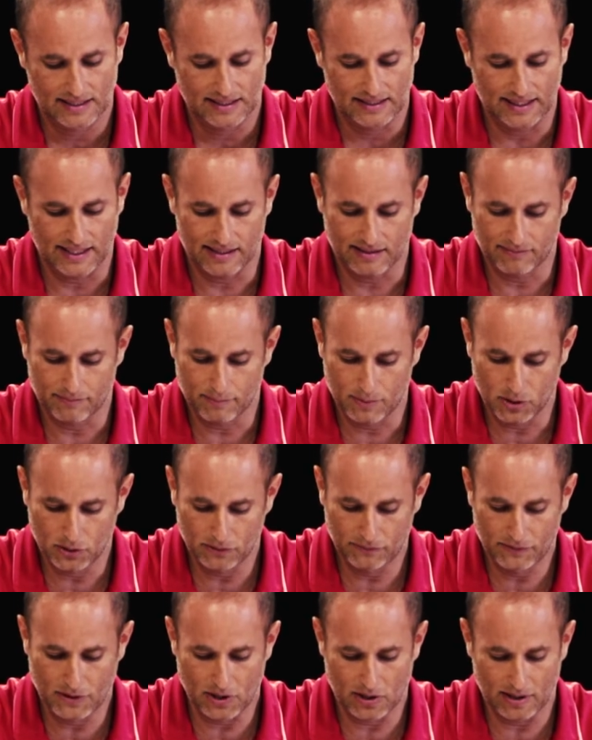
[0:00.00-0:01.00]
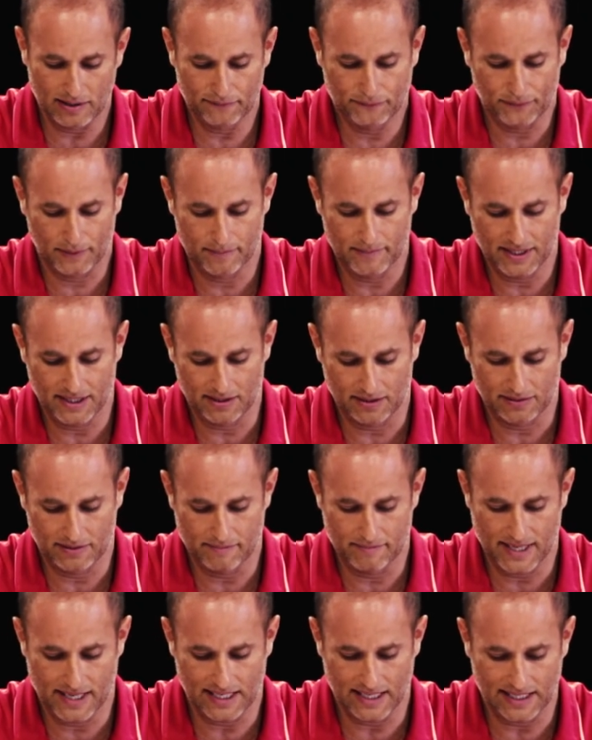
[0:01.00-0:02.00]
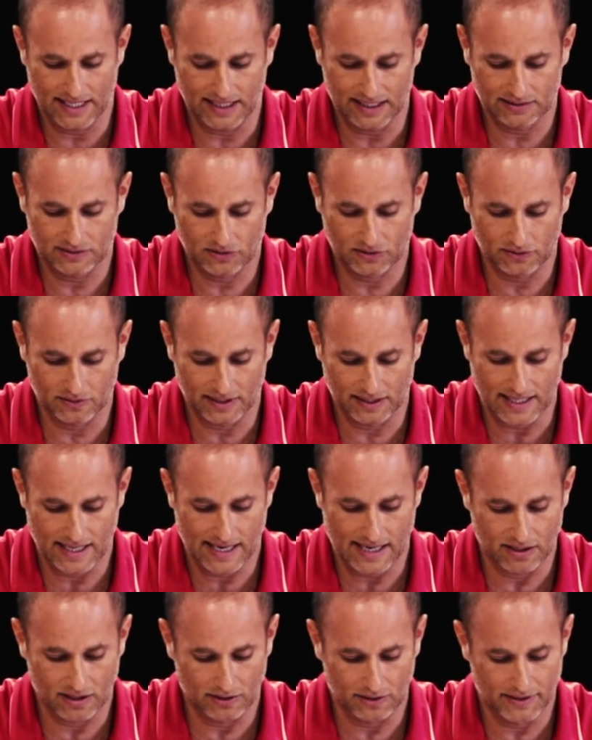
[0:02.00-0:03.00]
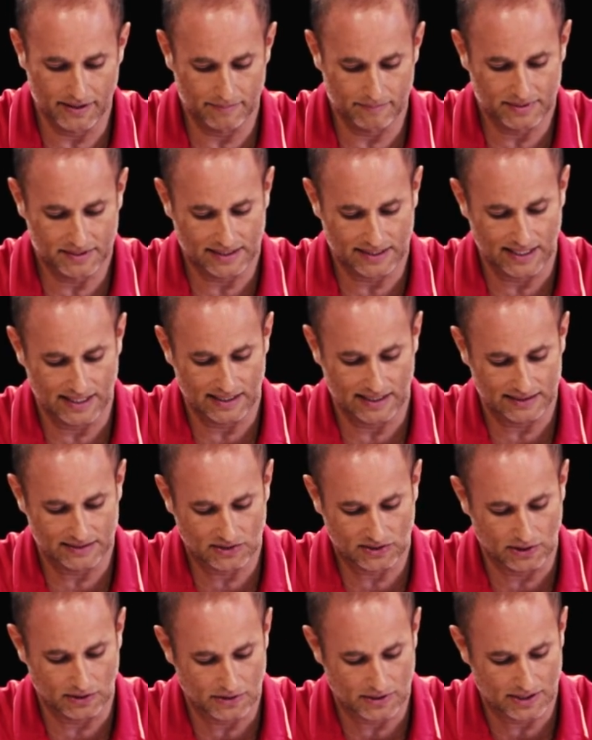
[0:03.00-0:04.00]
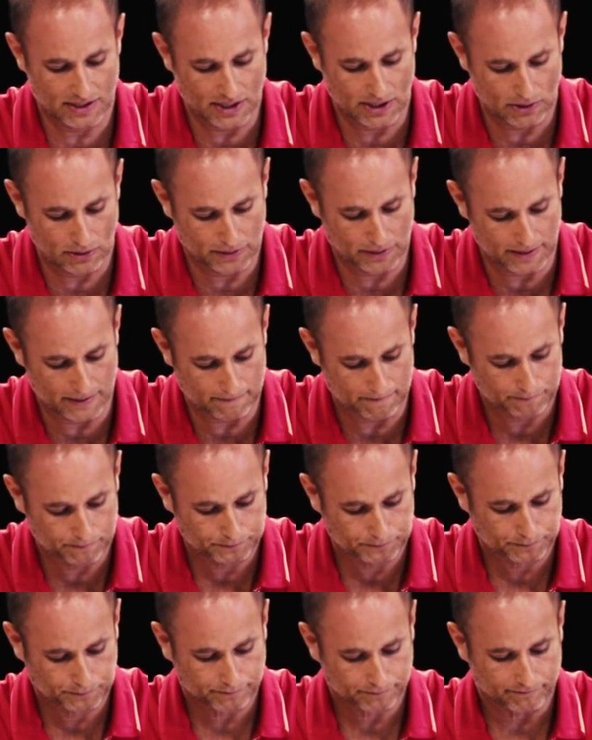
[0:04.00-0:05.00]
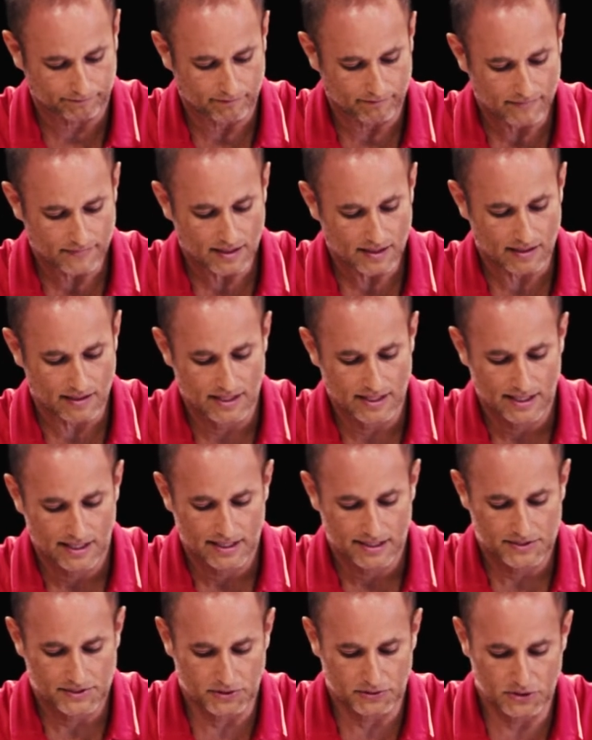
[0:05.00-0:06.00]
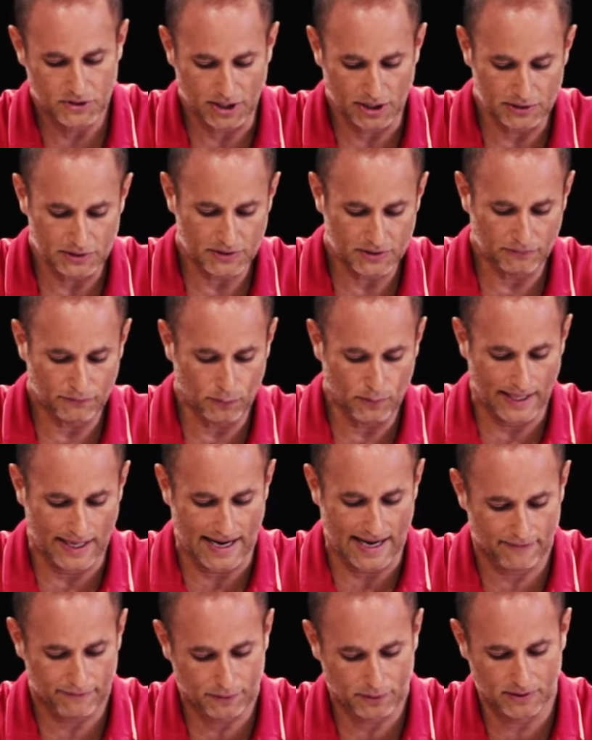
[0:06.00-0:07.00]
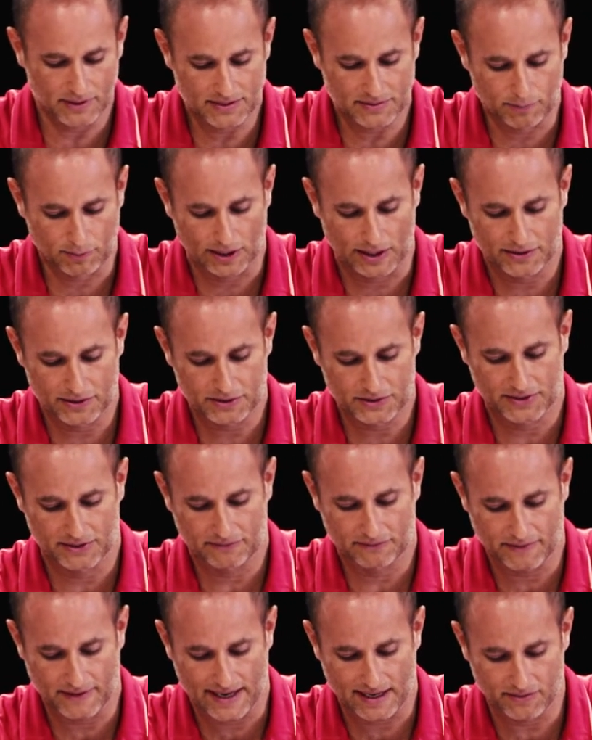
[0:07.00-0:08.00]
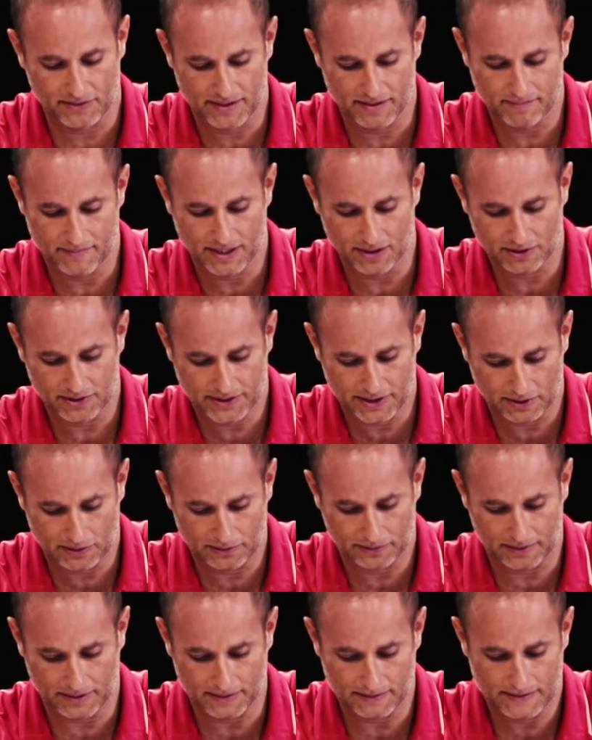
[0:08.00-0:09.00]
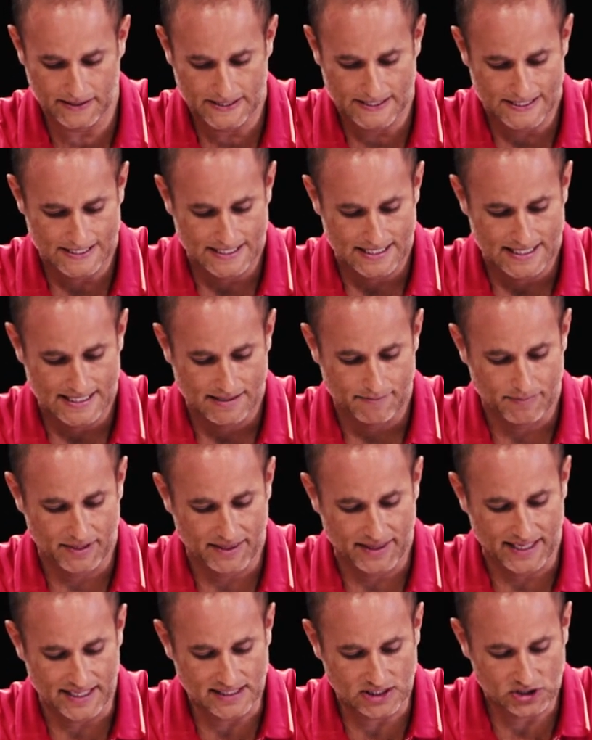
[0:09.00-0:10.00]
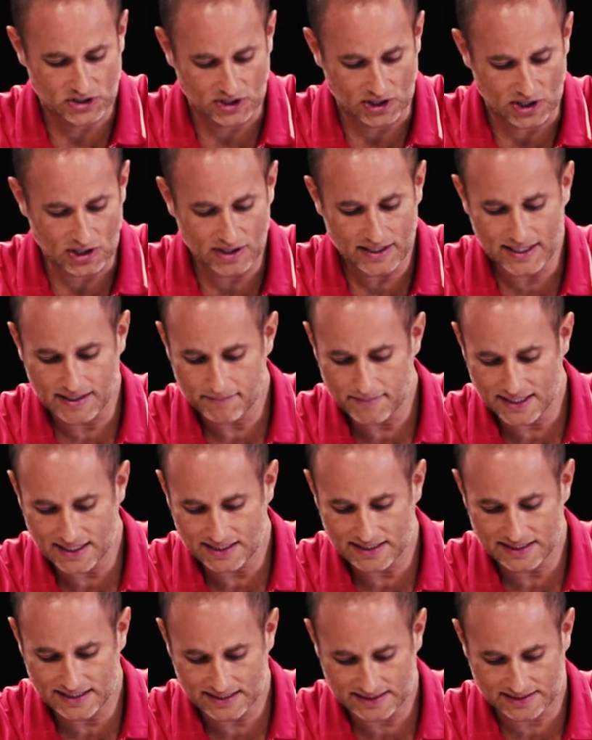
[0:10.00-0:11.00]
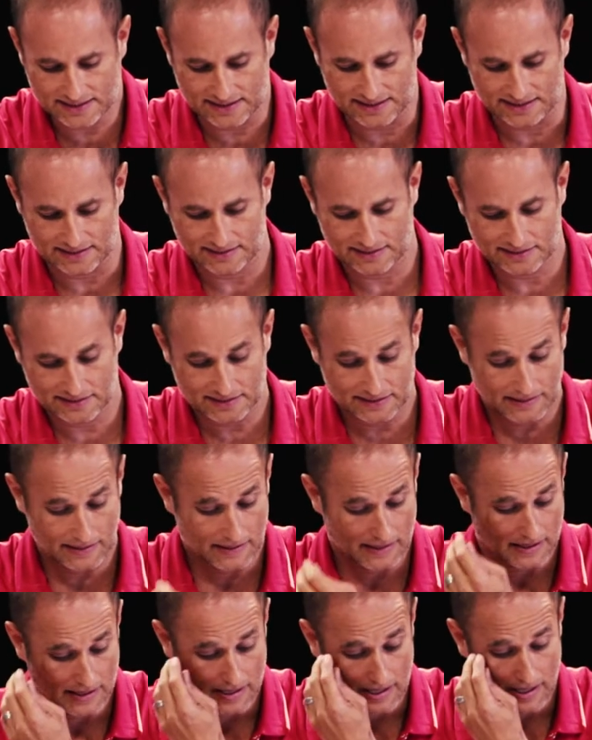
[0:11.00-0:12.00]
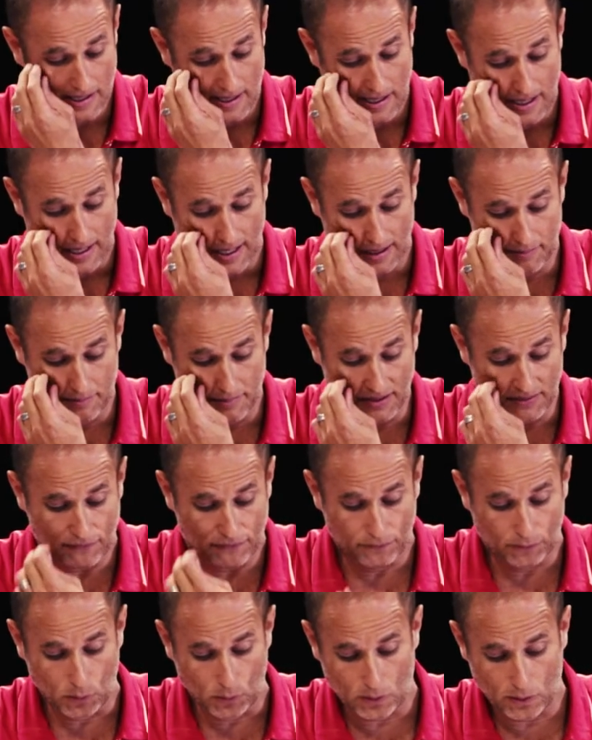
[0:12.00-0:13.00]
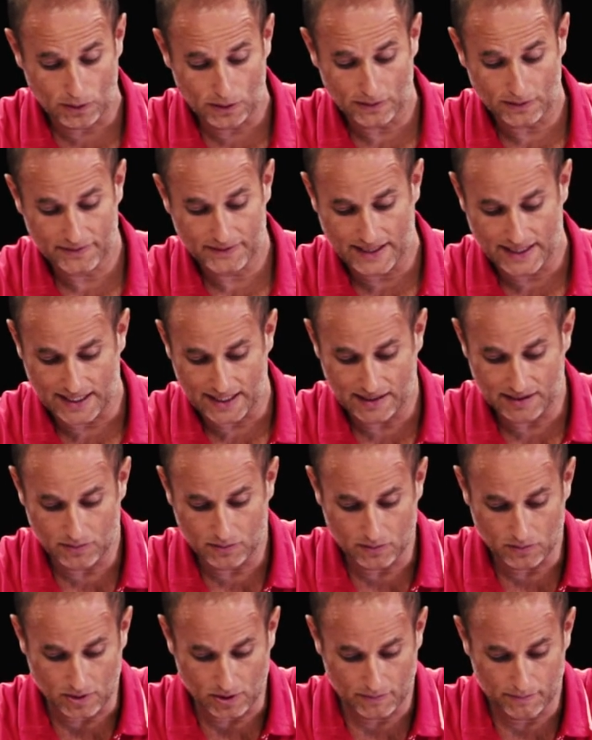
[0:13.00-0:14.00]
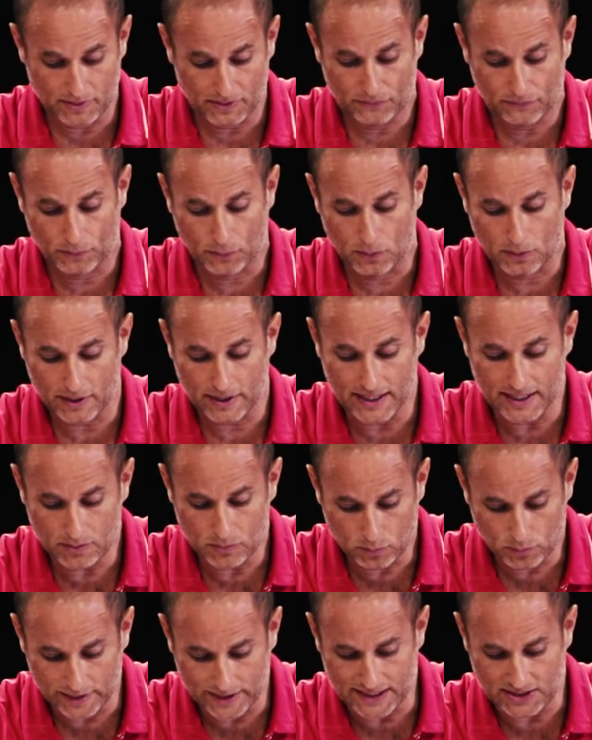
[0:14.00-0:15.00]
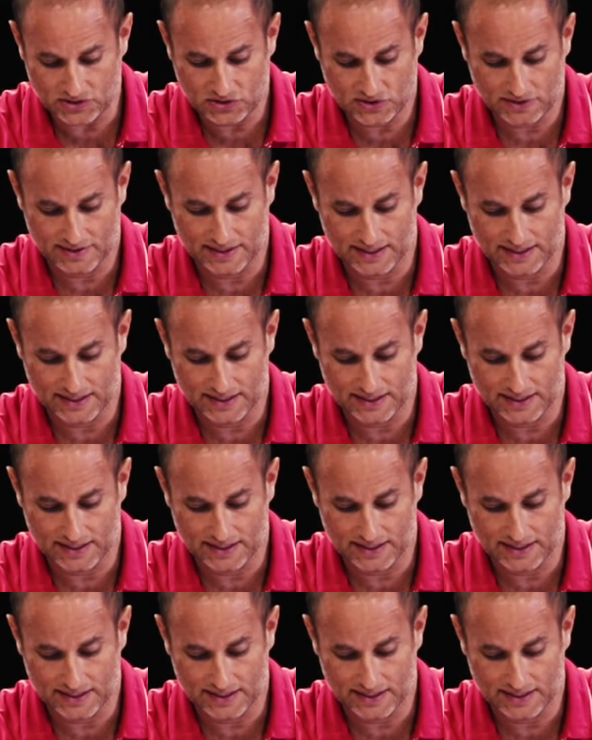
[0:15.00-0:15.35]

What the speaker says: "They have moved on from here," the man answered, "and I heard them say, 'Let's go to Dothan.'" So Joseph went after his brothers and found them near Dothan. But they saw him in a distance, and before he reached